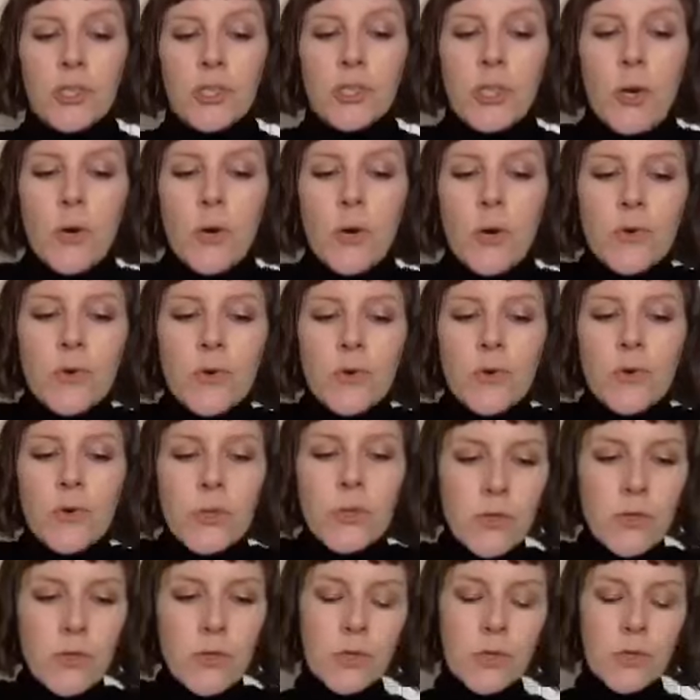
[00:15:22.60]
your shoulders, which of
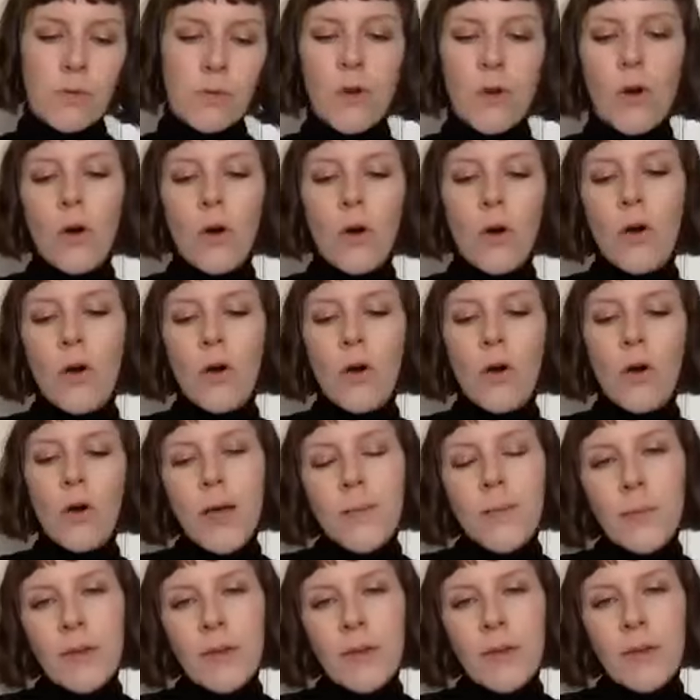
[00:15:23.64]
course we've got,
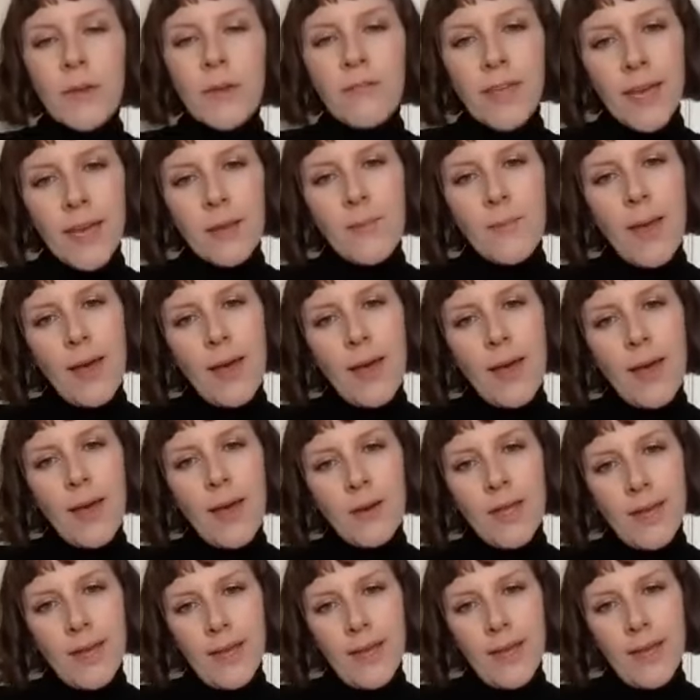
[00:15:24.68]
but we forget about
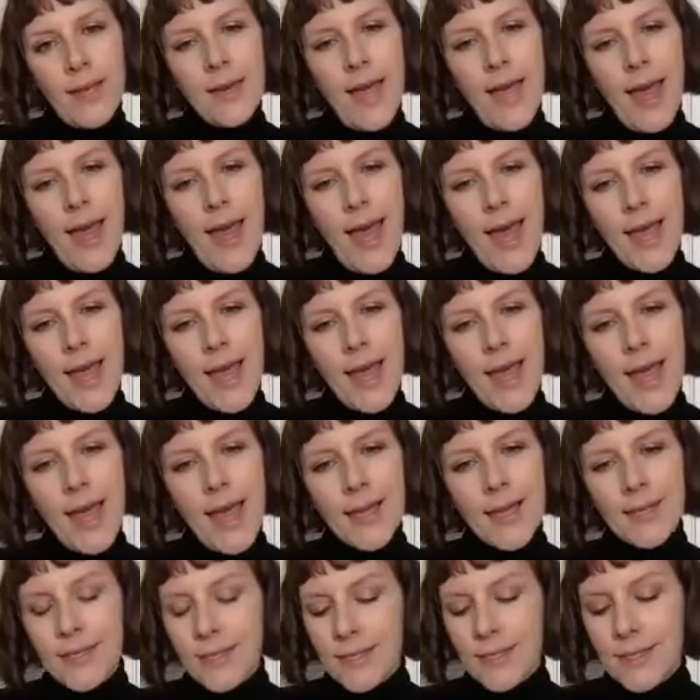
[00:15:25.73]
it in our
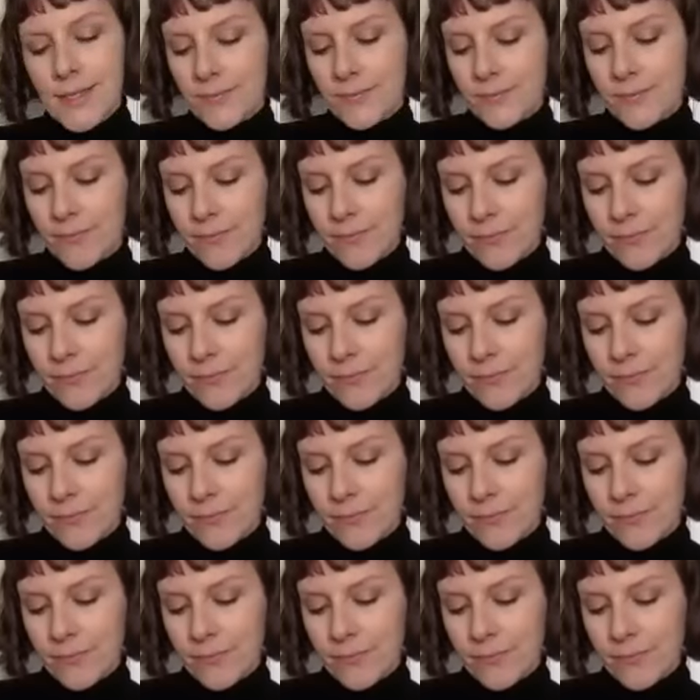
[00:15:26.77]
hands.